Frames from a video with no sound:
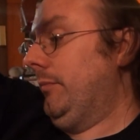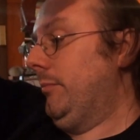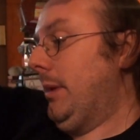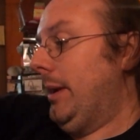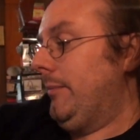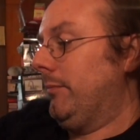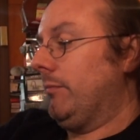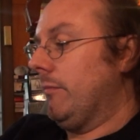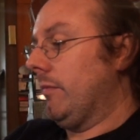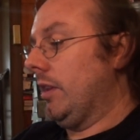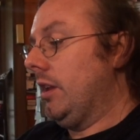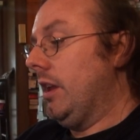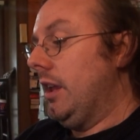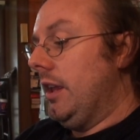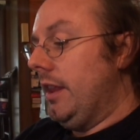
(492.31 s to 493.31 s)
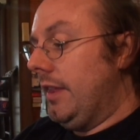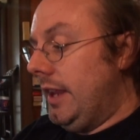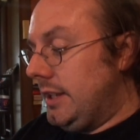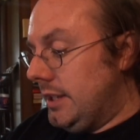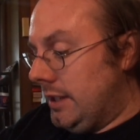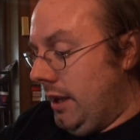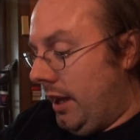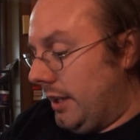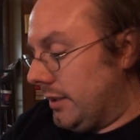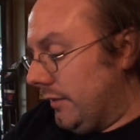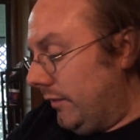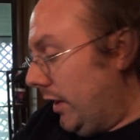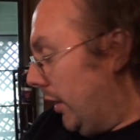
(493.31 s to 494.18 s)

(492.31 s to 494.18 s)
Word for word: but they did not.